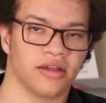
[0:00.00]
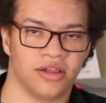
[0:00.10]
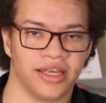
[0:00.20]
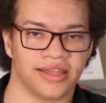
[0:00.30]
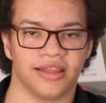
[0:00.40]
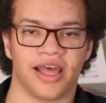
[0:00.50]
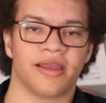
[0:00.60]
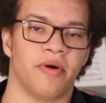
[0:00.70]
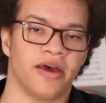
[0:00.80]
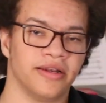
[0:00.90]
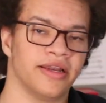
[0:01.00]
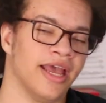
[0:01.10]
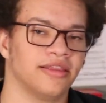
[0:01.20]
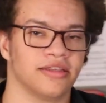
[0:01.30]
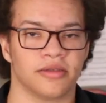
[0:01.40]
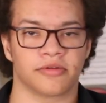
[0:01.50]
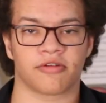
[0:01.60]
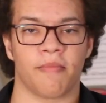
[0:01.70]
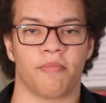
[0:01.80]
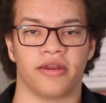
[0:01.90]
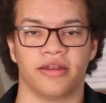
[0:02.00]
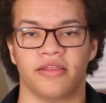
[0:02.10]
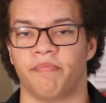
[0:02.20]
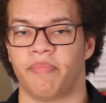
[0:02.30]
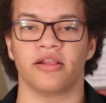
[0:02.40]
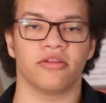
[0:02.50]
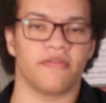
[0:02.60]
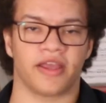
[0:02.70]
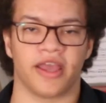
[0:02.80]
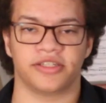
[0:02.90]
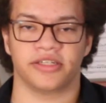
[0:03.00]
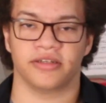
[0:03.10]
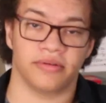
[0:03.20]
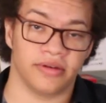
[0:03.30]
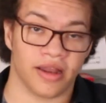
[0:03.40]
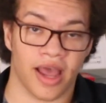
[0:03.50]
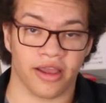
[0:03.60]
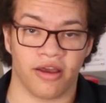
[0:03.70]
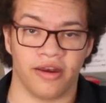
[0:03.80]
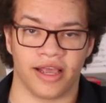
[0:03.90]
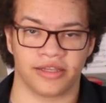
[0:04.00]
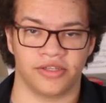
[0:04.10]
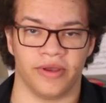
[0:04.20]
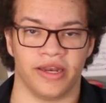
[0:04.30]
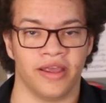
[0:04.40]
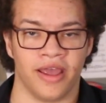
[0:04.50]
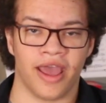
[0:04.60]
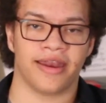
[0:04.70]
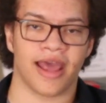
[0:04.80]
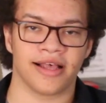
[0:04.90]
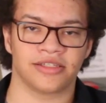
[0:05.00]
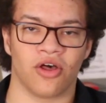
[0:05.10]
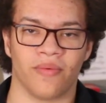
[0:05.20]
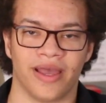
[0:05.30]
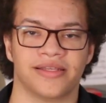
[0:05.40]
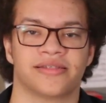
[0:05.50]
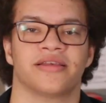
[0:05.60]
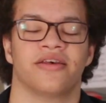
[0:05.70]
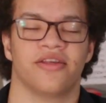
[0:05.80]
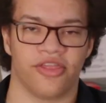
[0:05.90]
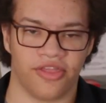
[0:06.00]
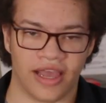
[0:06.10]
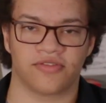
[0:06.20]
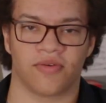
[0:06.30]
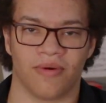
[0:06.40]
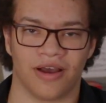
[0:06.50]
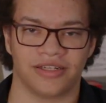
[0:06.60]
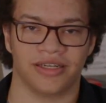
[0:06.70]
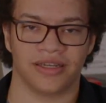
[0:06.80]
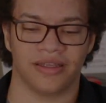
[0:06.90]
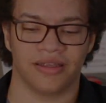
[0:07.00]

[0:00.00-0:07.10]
click the like button, hit the subscribe button, and the bell notification icon next to it. And as always, thanks for watching.